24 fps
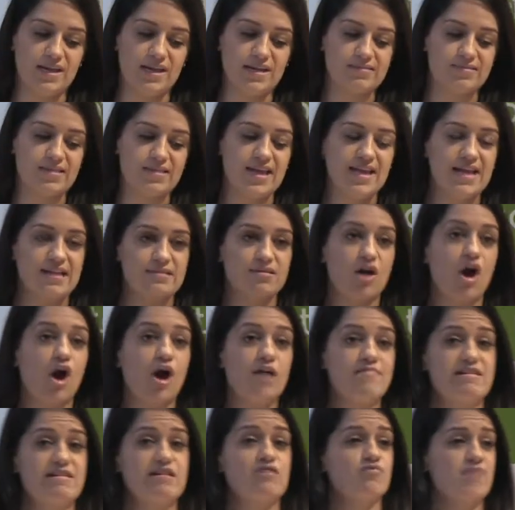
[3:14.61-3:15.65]
It's
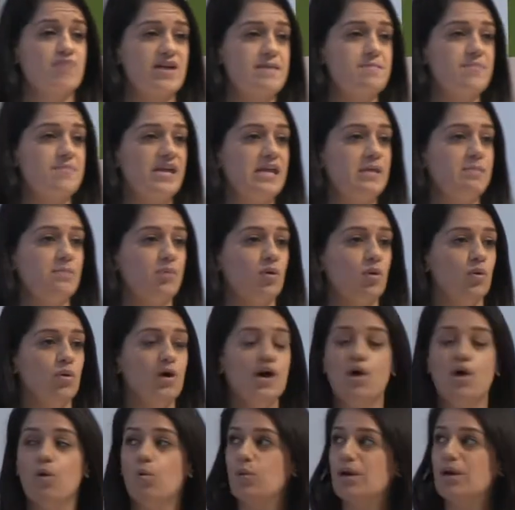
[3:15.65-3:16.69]
hiring great people.
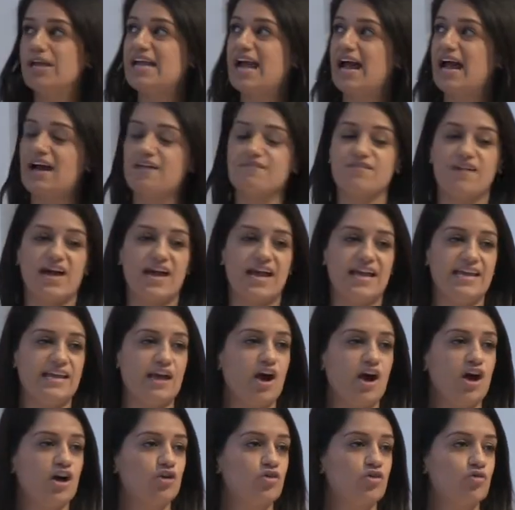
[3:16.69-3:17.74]
We have a
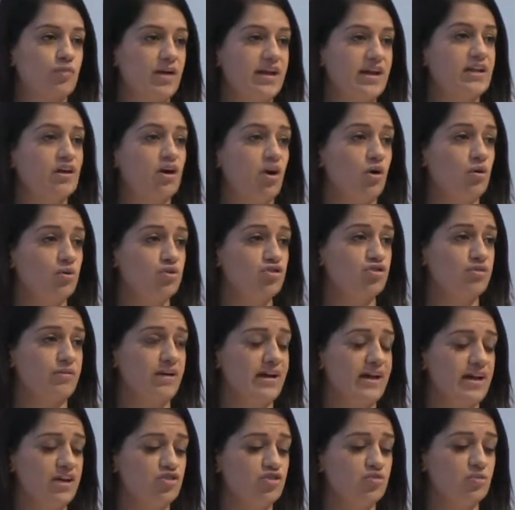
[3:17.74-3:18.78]
great culture
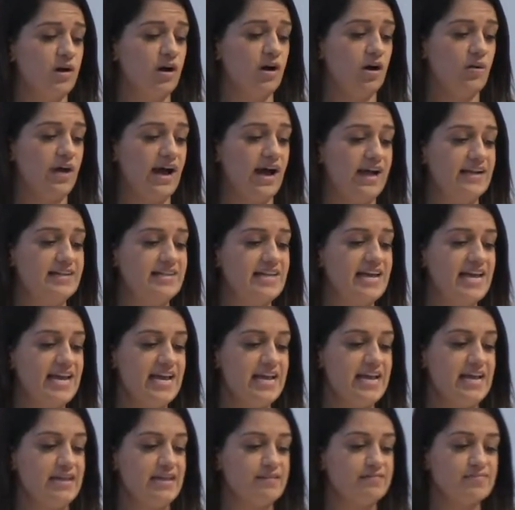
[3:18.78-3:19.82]
at Edgewell, and
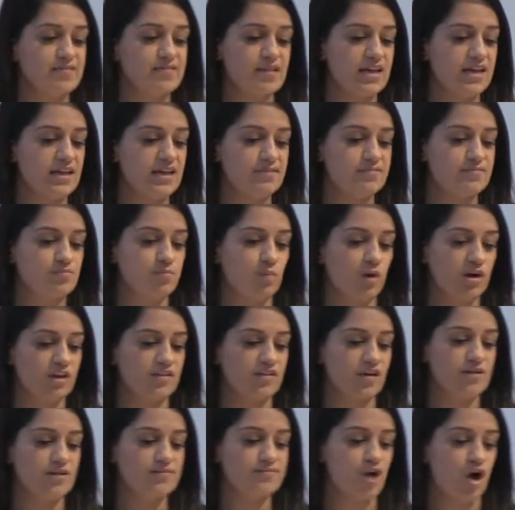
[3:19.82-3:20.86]
it's one of
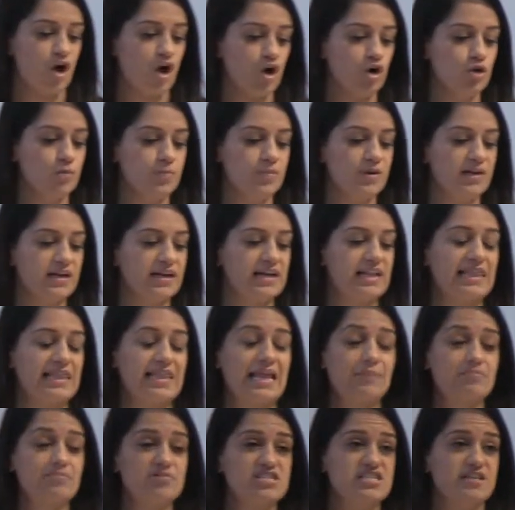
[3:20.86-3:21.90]
those open,
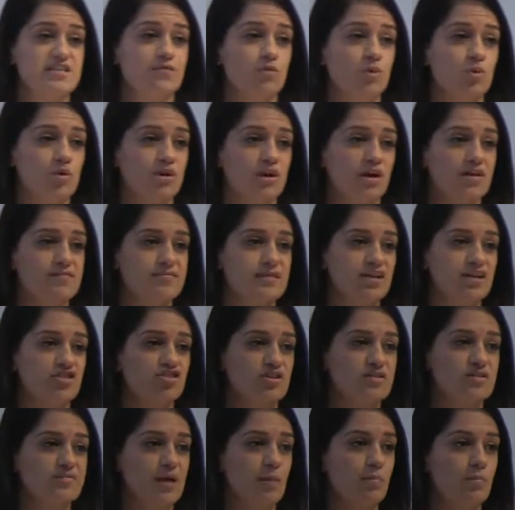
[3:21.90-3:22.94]
collaborative
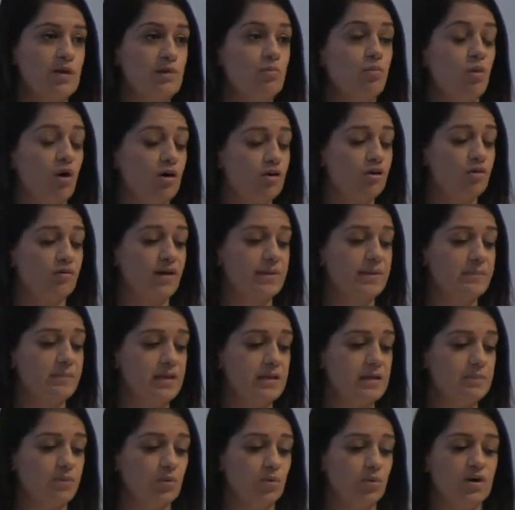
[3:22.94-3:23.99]
organisations, and we want great
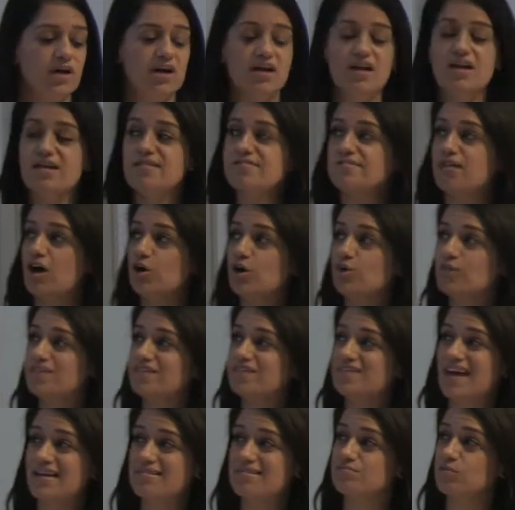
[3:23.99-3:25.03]
people. So
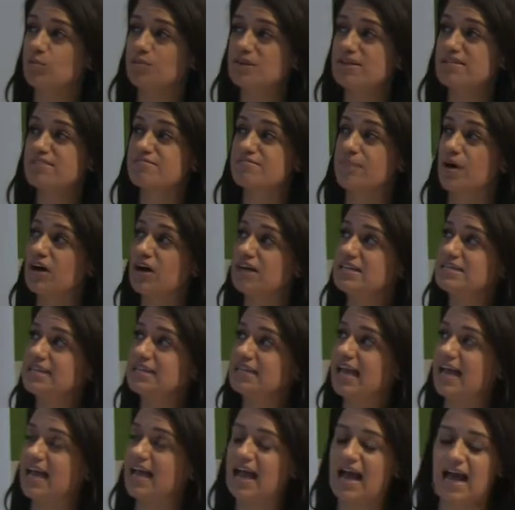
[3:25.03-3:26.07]
that's what we aspire to
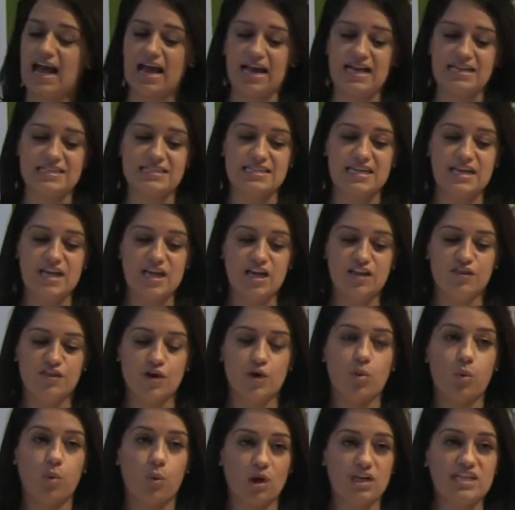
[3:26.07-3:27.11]
get. And the
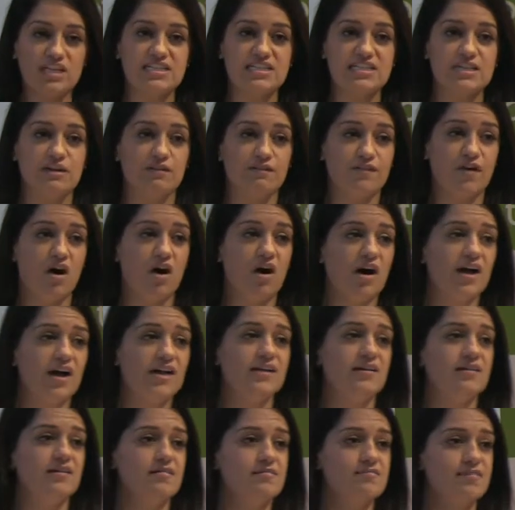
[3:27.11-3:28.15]
quality of
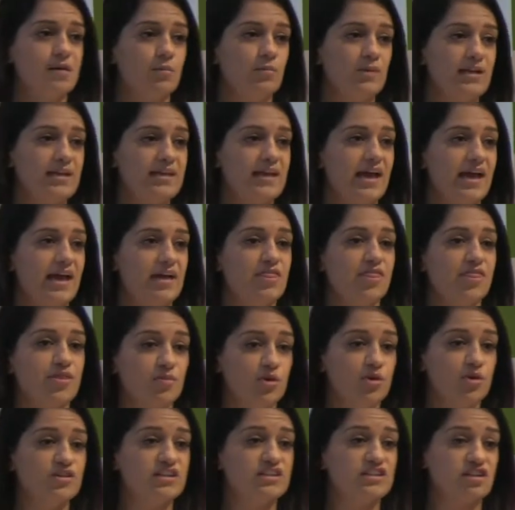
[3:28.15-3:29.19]
hires that we get
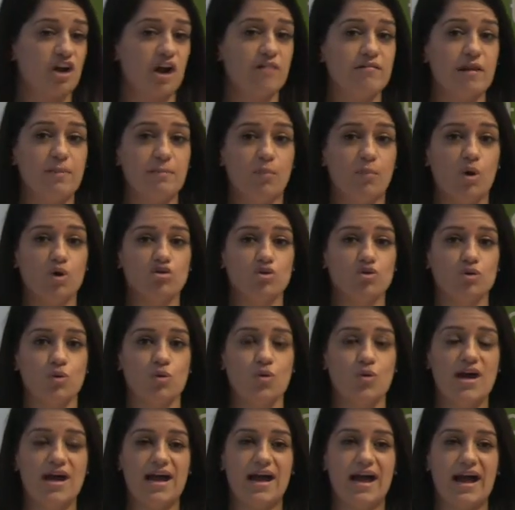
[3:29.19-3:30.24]
through the direct
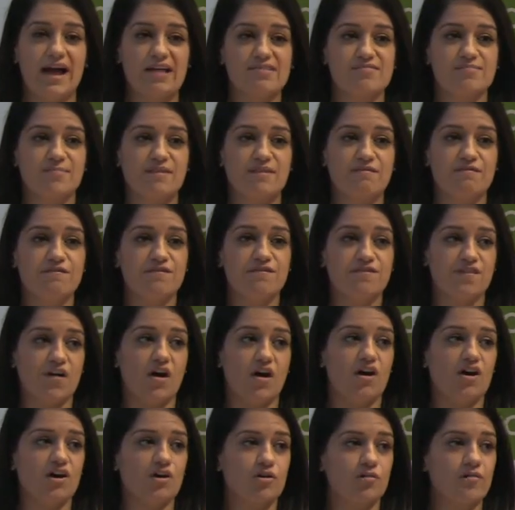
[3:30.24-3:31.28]
model has been
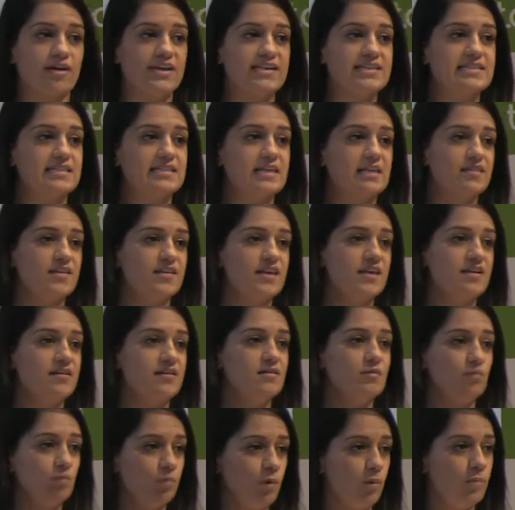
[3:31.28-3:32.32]
far greater
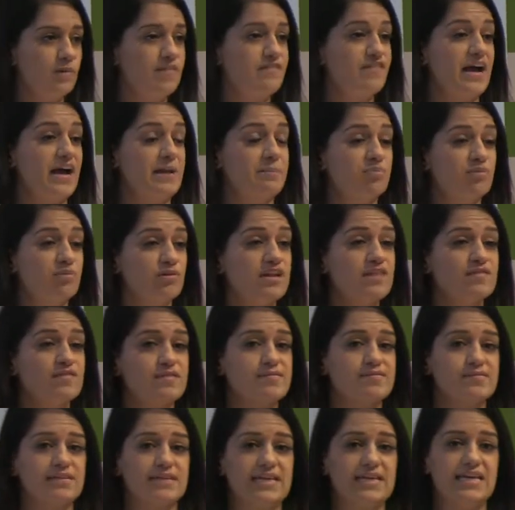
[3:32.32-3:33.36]
than what we've had
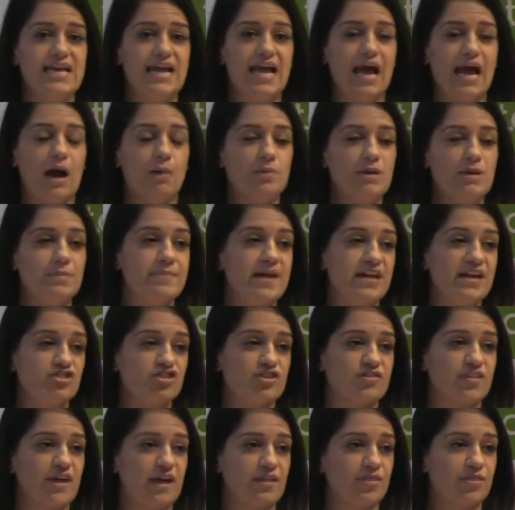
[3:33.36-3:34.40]
previously. And we measure
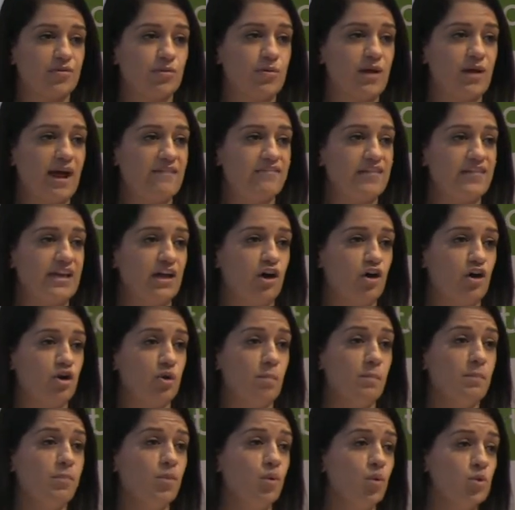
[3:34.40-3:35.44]
that through having an
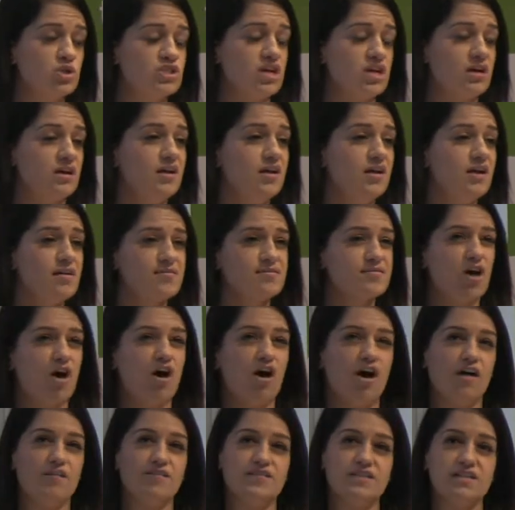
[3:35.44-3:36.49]
onboarder. So
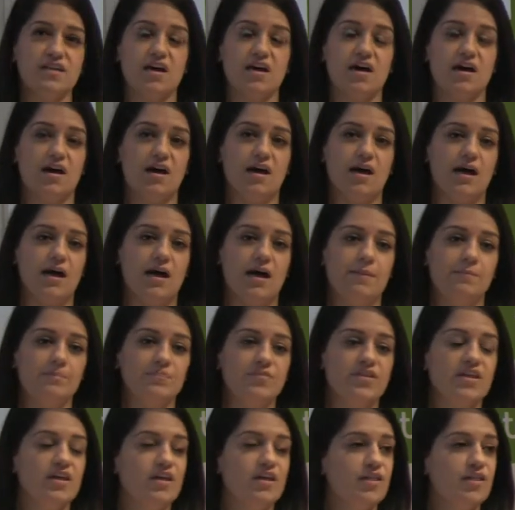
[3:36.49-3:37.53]
after
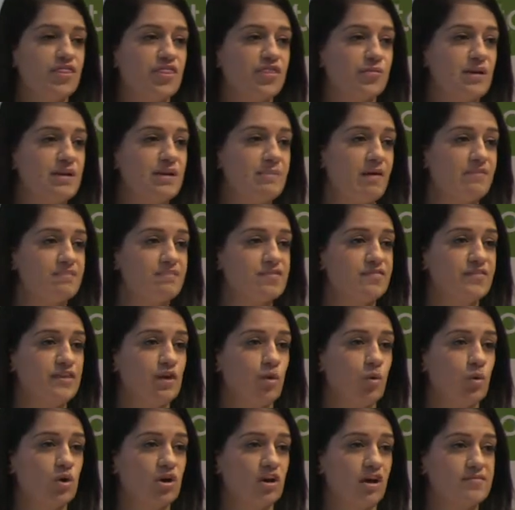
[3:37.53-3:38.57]
3 months in the
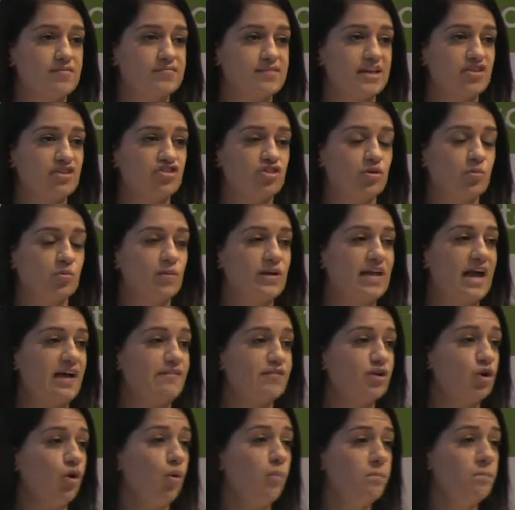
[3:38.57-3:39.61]
organisation, we have
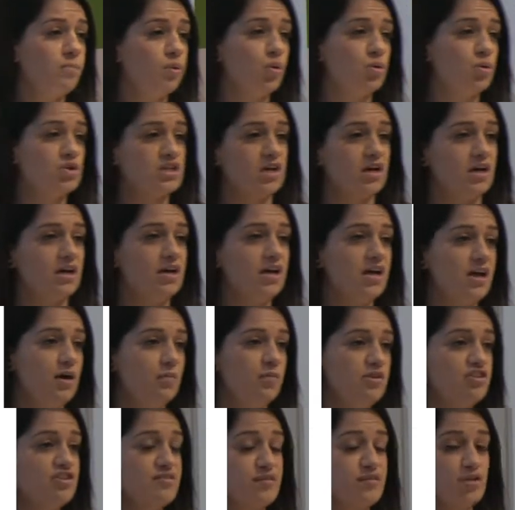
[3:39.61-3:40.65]
an onboarder,
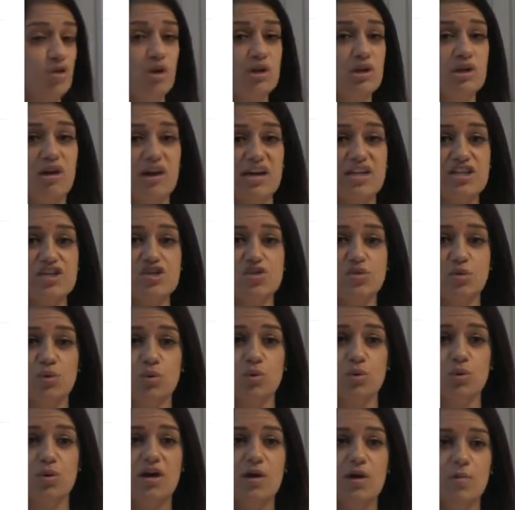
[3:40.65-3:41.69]
which is an online
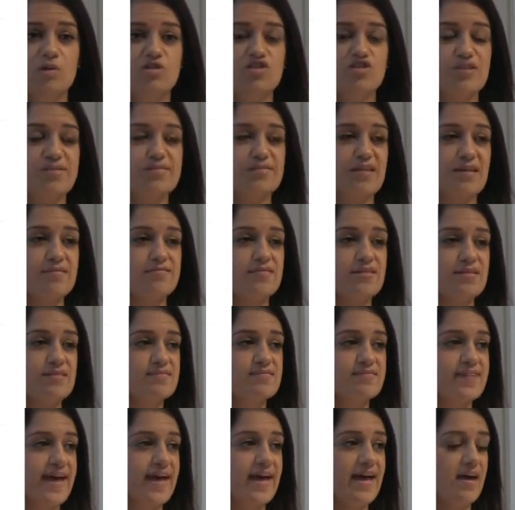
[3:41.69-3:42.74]
tool which
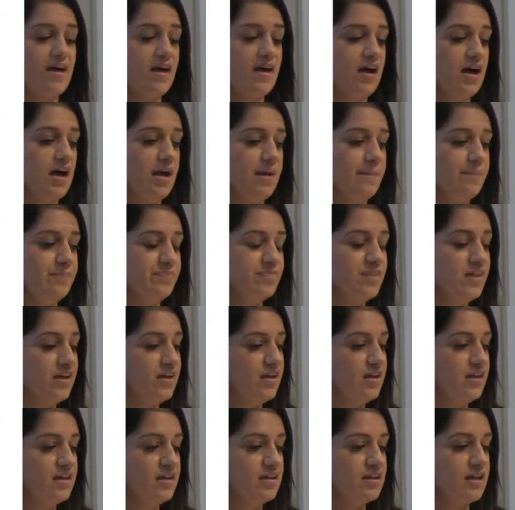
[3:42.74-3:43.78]
assesses their
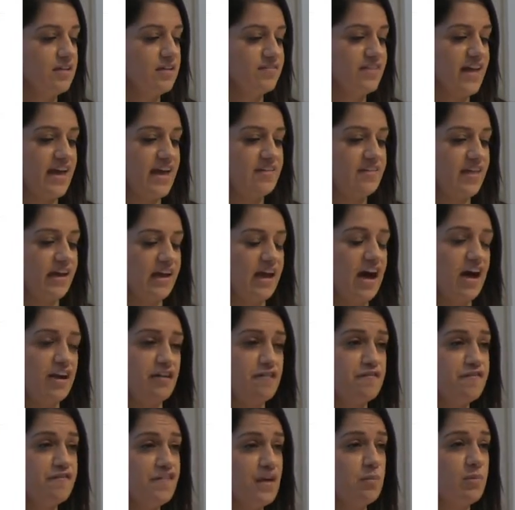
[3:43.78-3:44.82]
kind
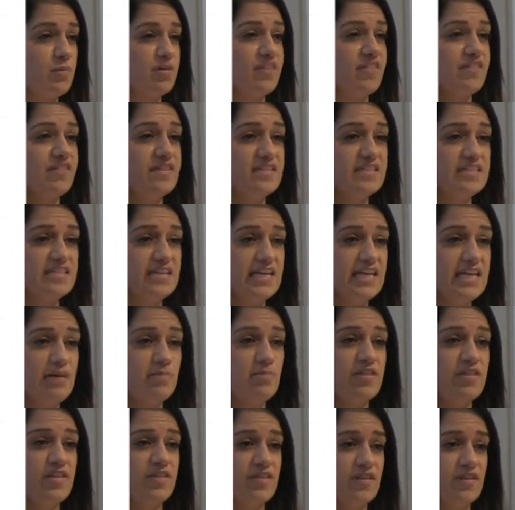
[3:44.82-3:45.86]
of fit within the team,
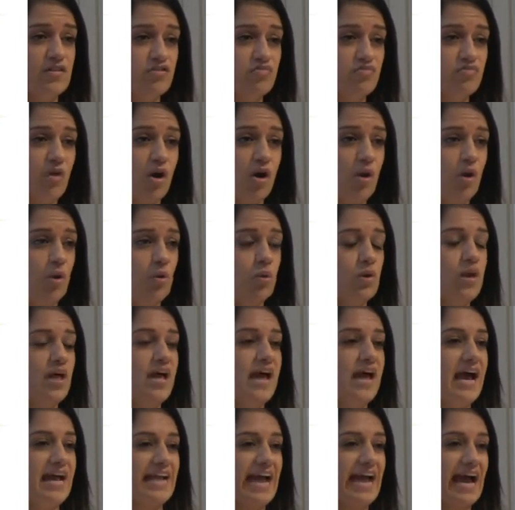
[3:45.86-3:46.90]
within the role,
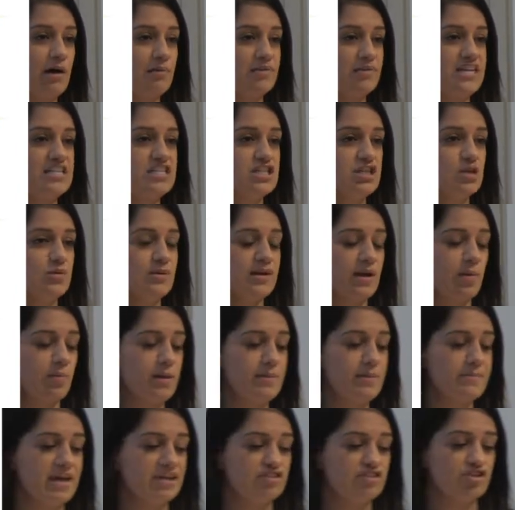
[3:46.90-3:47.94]
and how they're doing, and
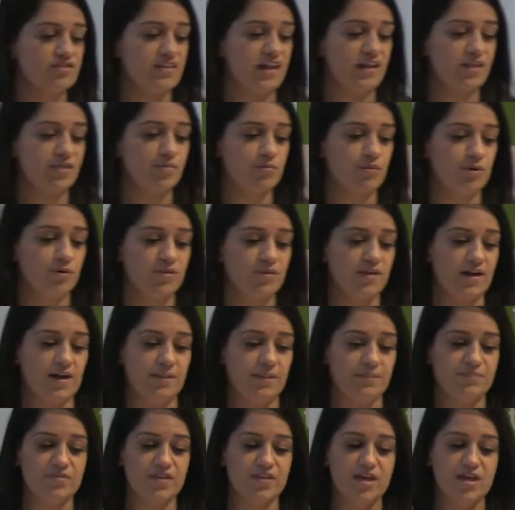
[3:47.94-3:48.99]
we measure that through there.